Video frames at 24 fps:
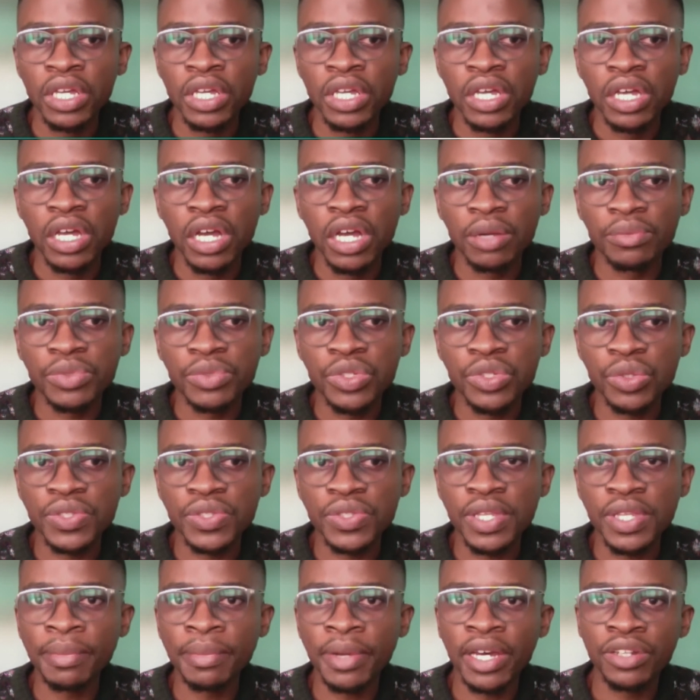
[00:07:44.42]
So
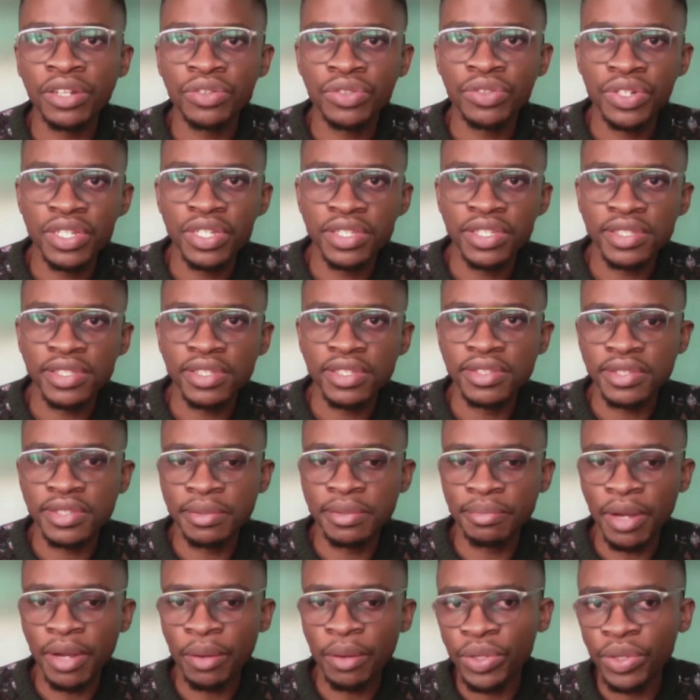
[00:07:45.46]
some countries,
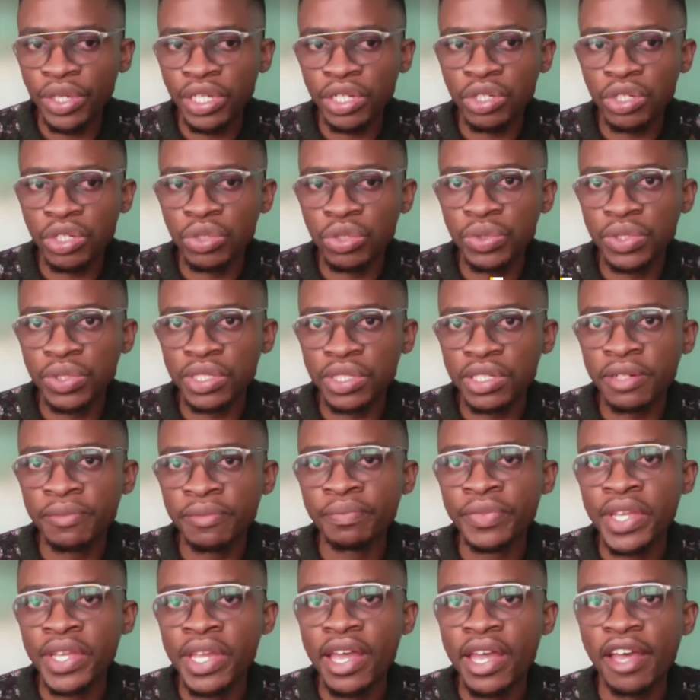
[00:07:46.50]
Zimbabwe included,
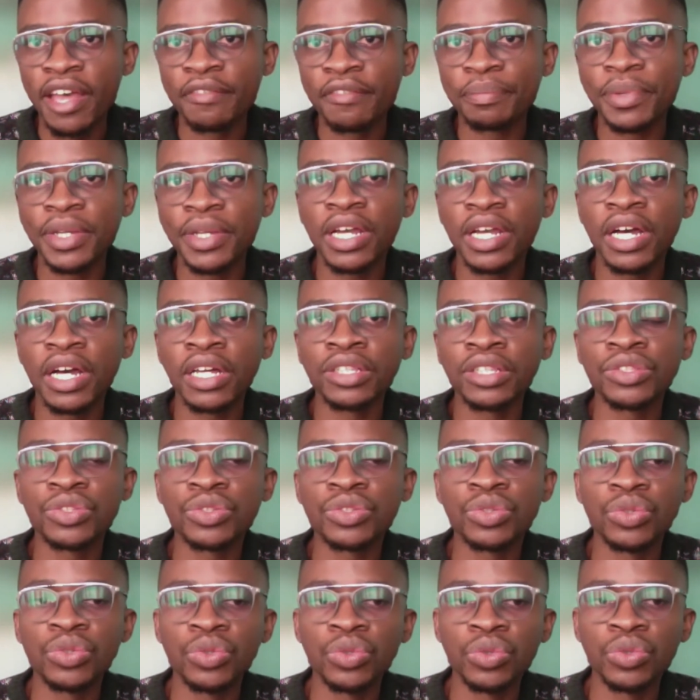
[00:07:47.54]
have begun
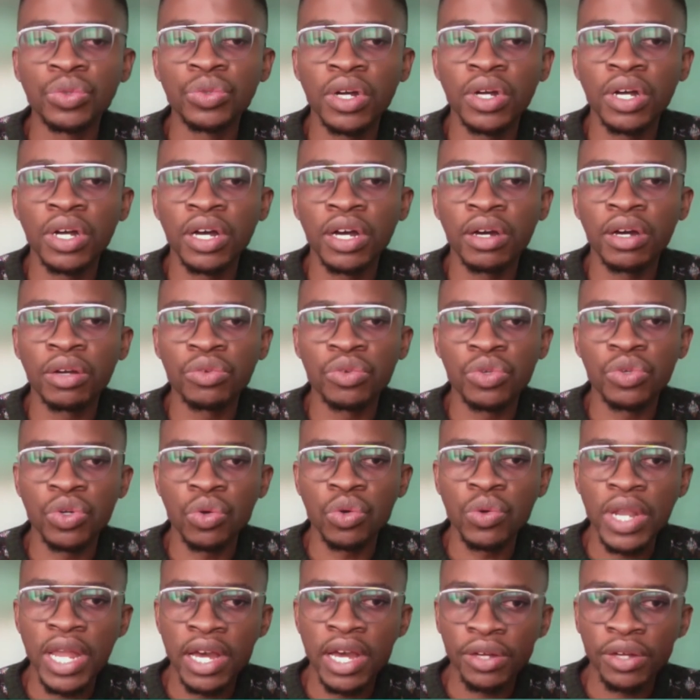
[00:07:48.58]
to
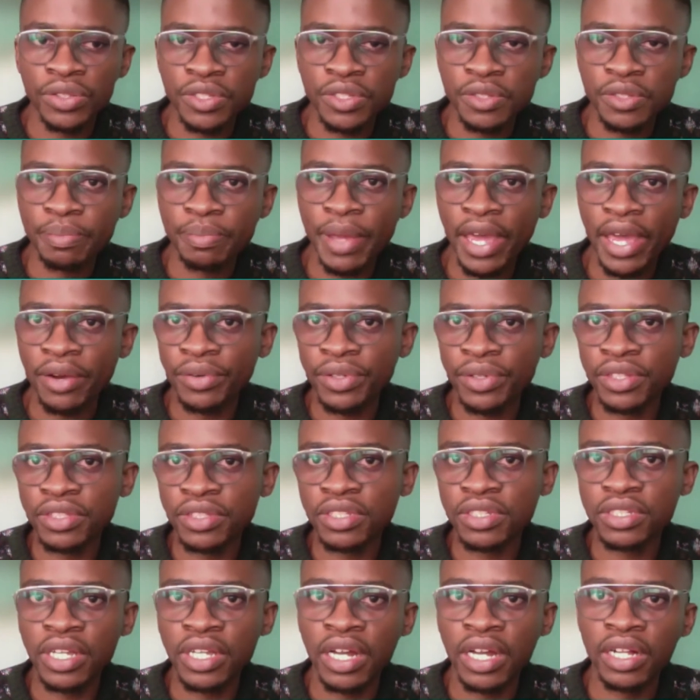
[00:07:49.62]
roll out
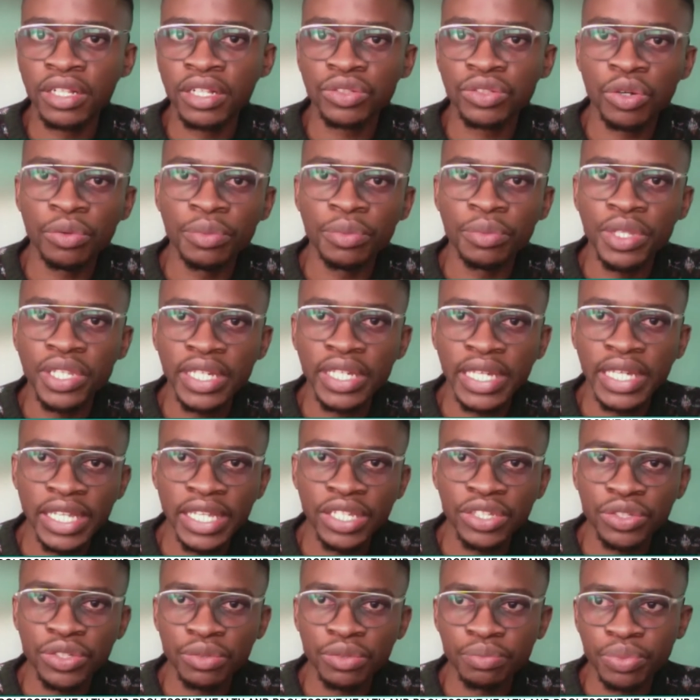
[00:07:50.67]
parent-child
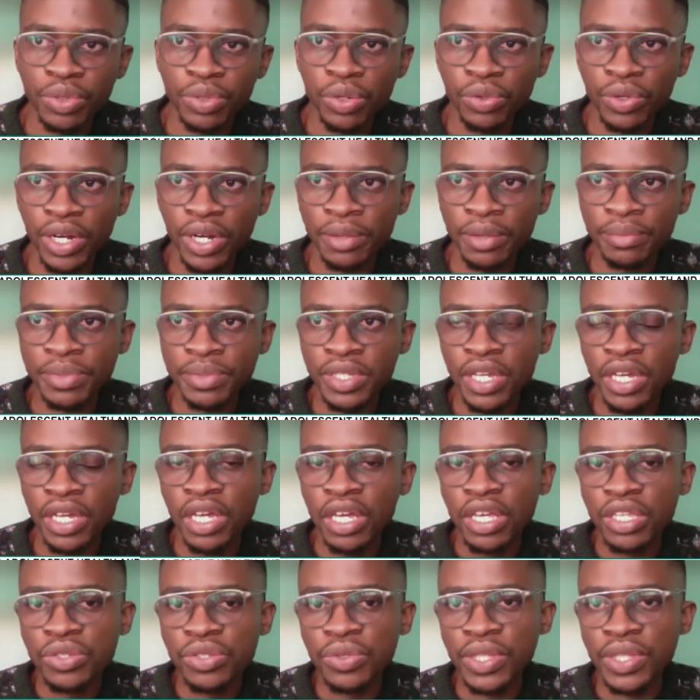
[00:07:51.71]
communication programs
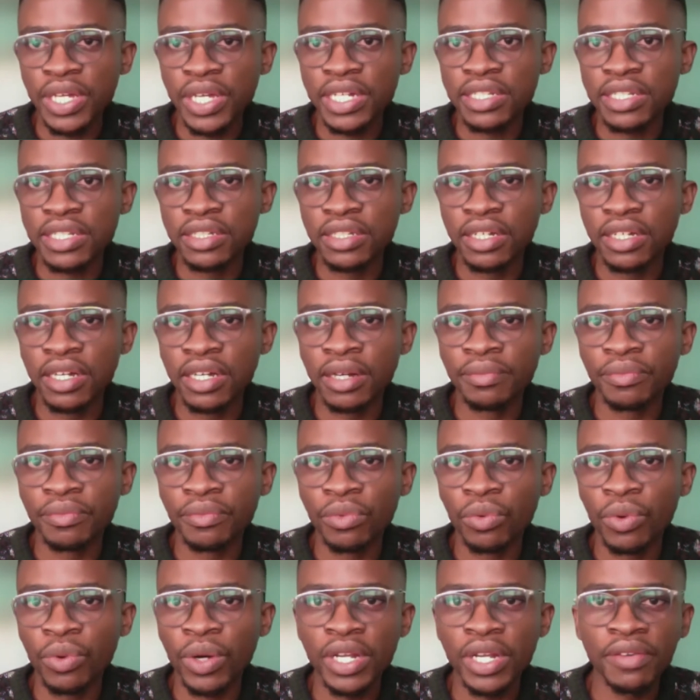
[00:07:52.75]
so that
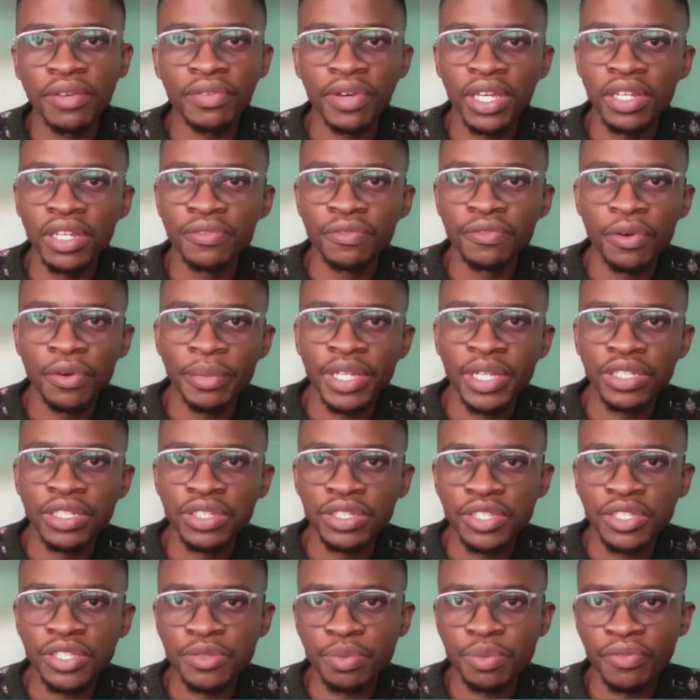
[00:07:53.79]
whatever information is
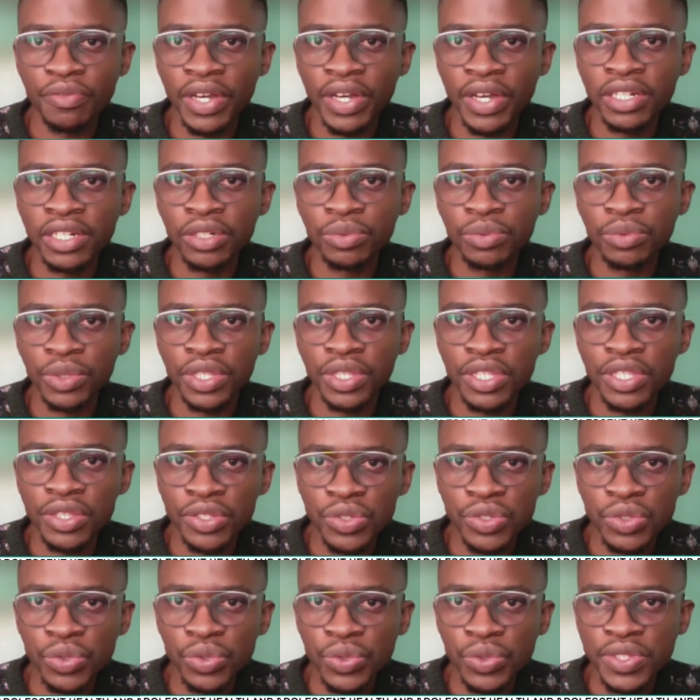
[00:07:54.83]
provided within the
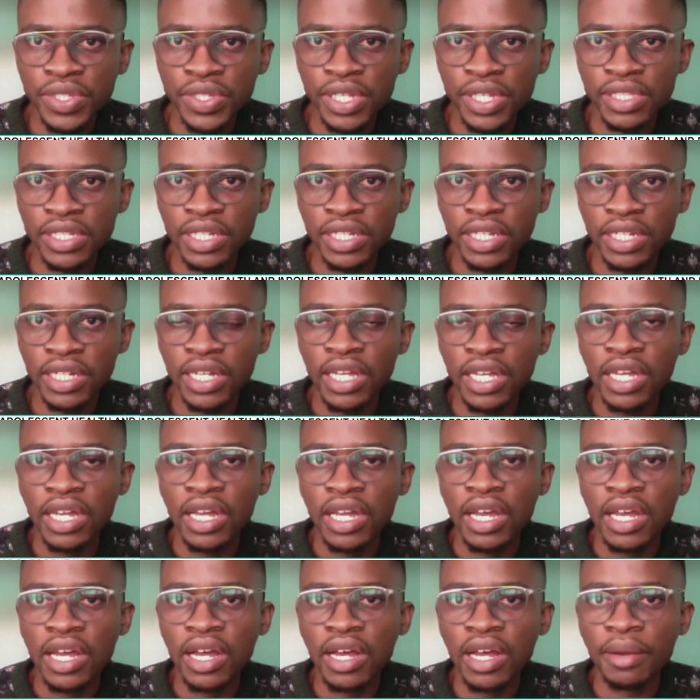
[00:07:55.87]
school setting,
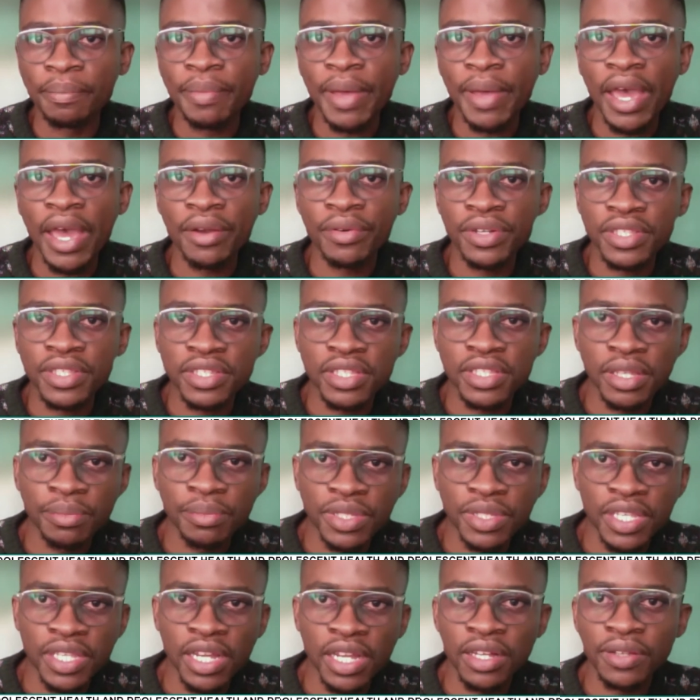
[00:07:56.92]
parents
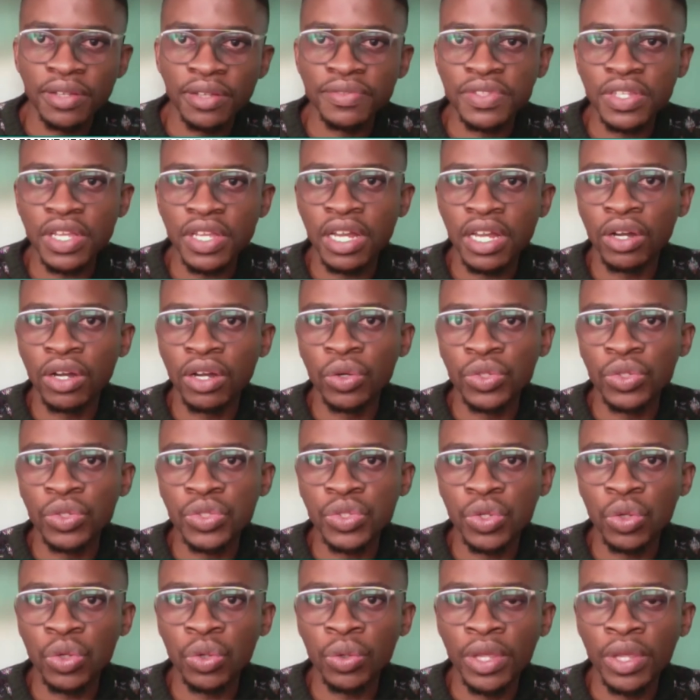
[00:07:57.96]
themselves are
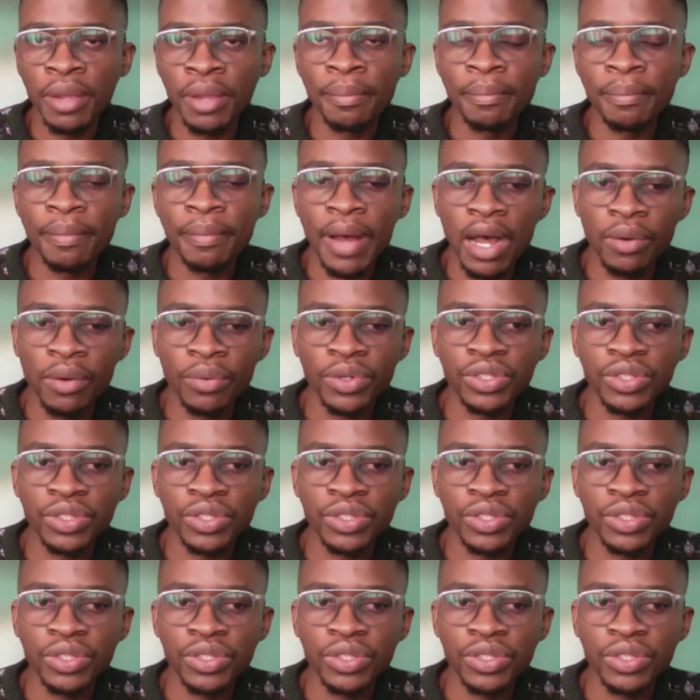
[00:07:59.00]
also empowered to